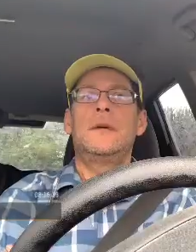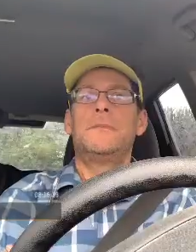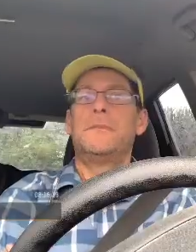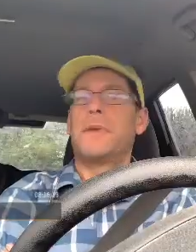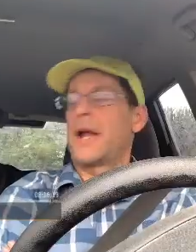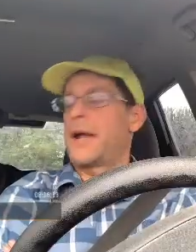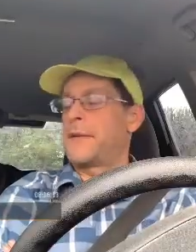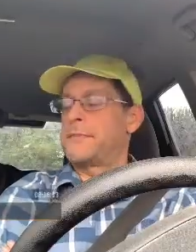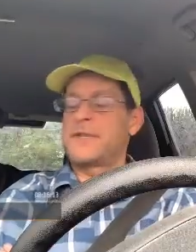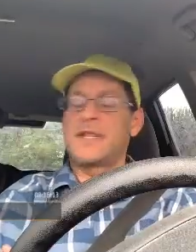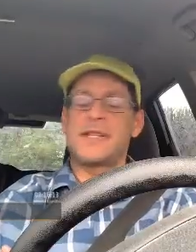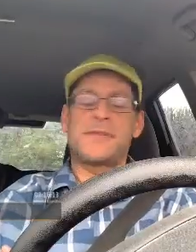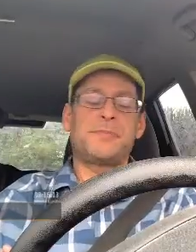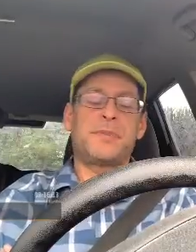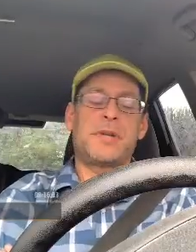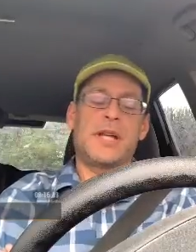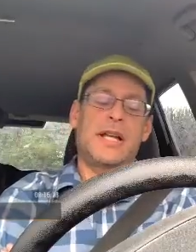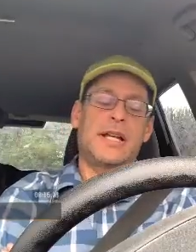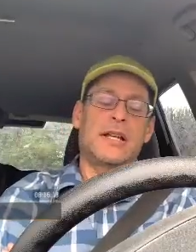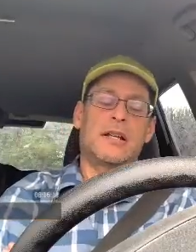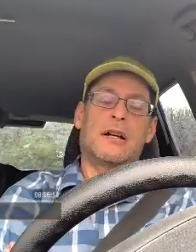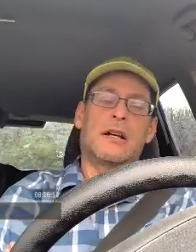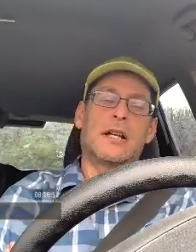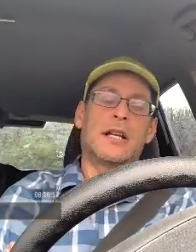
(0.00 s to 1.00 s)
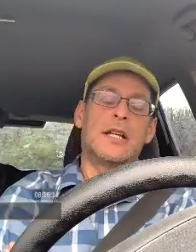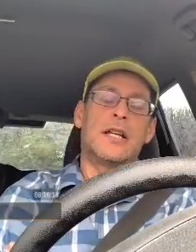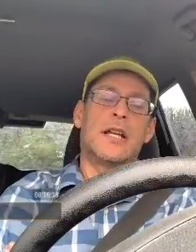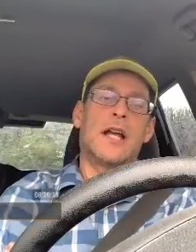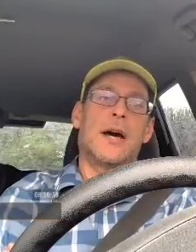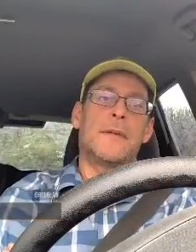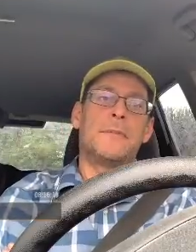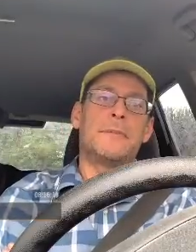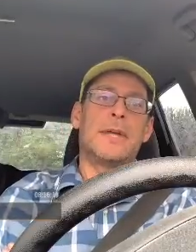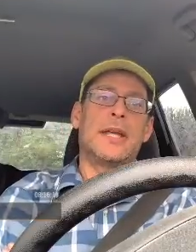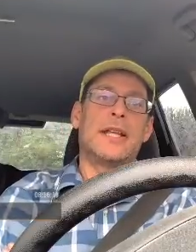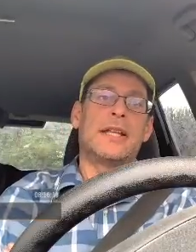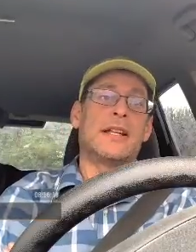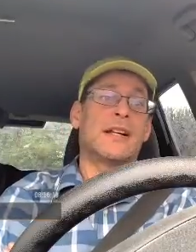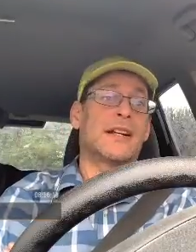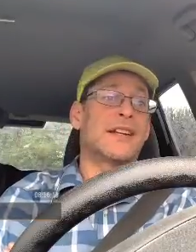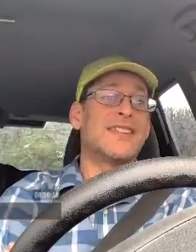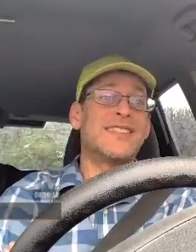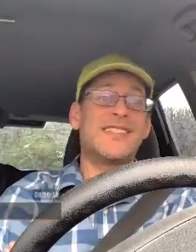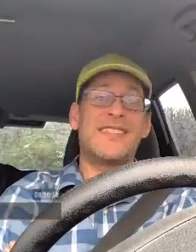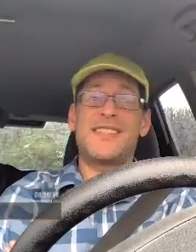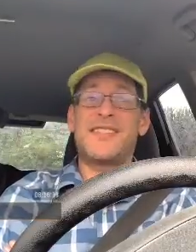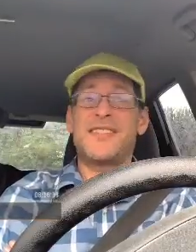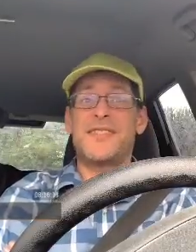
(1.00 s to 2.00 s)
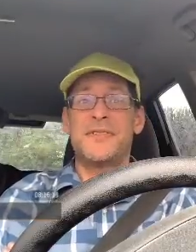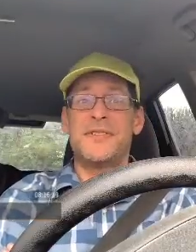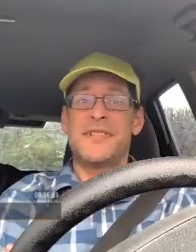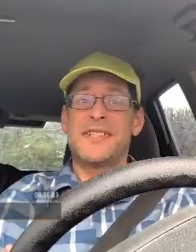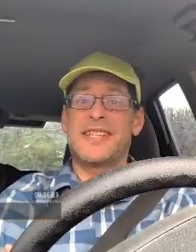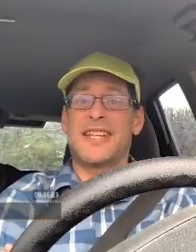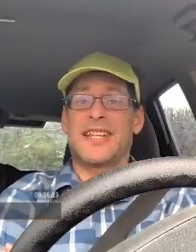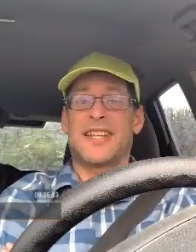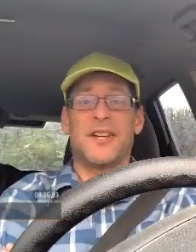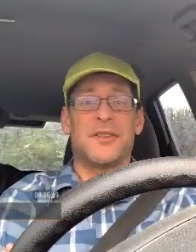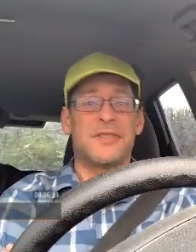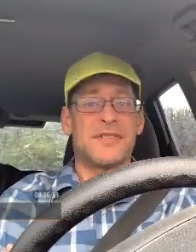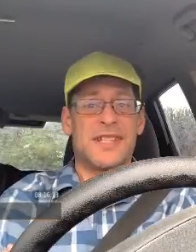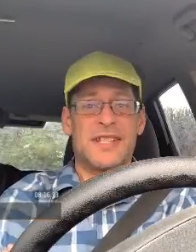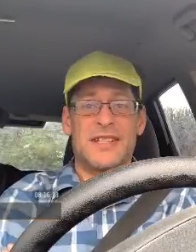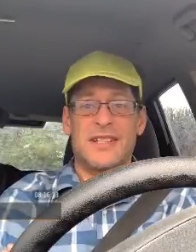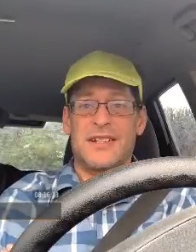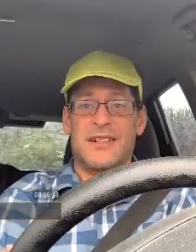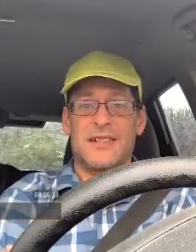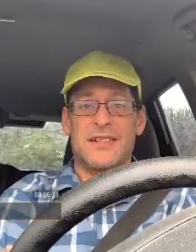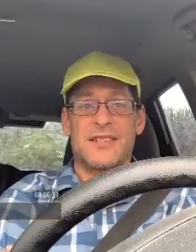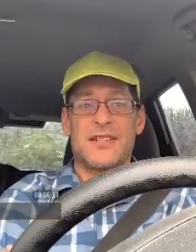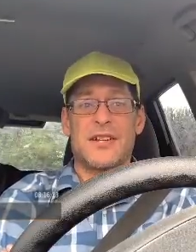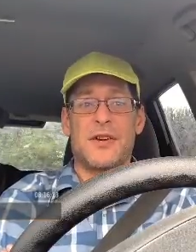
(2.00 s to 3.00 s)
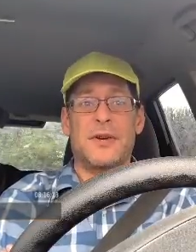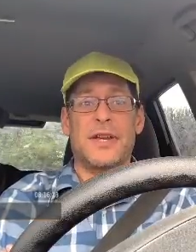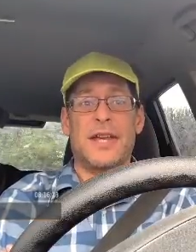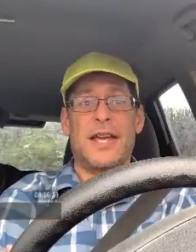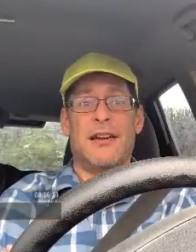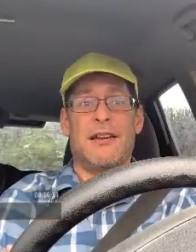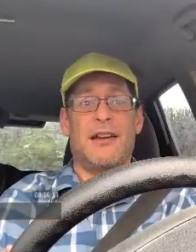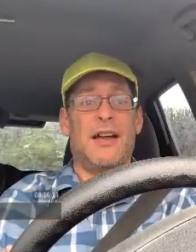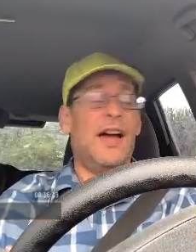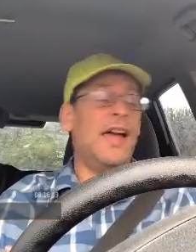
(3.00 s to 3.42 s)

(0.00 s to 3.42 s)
But I'm just planning on it not being there, because as soon as it goes in there, it's going out.